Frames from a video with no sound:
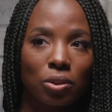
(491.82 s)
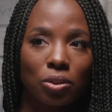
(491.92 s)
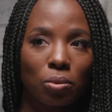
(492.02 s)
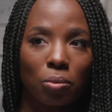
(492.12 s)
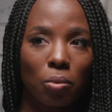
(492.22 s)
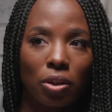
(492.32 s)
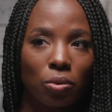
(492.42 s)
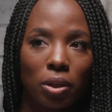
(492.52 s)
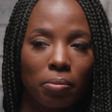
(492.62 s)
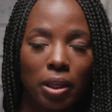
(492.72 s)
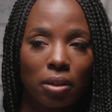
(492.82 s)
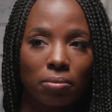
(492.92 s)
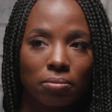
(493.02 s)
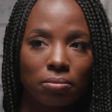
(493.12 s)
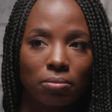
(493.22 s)
Why do you want to meet
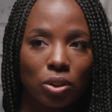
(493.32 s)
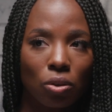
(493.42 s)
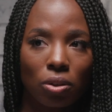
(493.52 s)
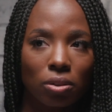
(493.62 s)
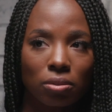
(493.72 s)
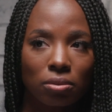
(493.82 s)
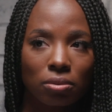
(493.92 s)
up? What's going on?